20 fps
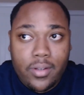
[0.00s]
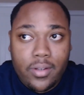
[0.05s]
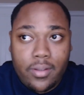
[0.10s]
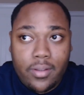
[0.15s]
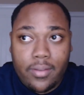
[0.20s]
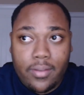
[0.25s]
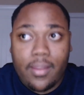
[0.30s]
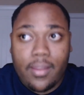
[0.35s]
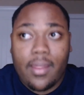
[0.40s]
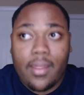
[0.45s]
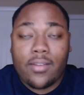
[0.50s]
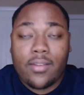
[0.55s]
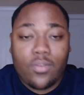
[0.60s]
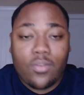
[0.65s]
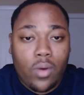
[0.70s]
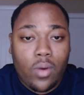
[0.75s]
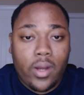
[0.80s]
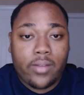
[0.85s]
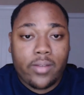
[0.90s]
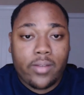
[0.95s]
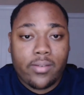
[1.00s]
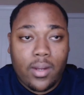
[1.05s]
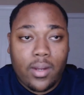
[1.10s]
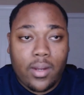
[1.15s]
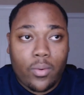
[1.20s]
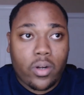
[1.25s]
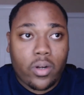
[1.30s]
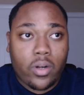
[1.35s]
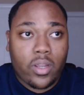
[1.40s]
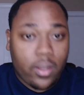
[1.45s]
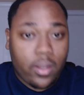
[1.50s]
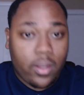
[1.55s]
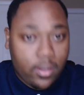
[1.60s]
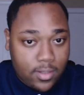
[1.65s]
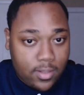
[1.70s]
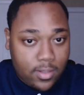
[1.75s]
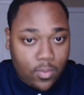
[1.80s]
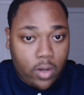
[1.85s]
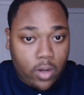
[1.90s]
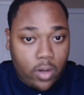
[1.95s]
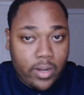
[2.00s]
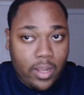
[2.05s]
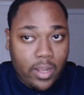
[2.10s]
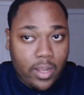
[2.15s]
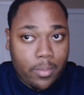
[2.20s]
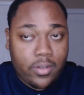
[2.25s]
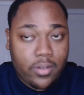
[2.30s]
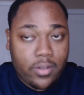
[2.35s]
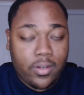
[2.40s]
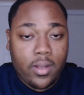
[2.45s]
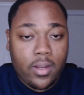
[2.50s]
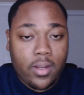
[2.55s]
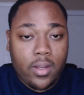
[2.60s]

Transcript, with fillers: And that's why it's not working, because it's water damage.